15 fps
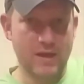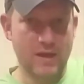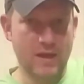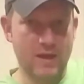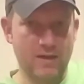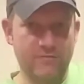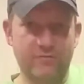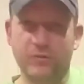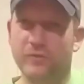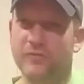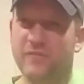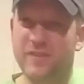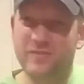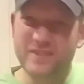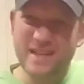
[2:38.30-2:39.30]
for
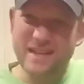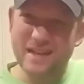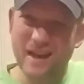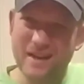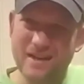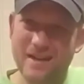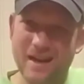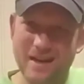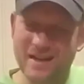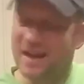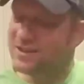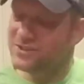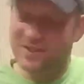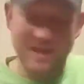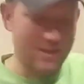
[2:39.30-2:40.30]
$15.99.
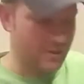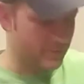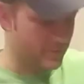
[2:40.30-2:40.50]
I just can't get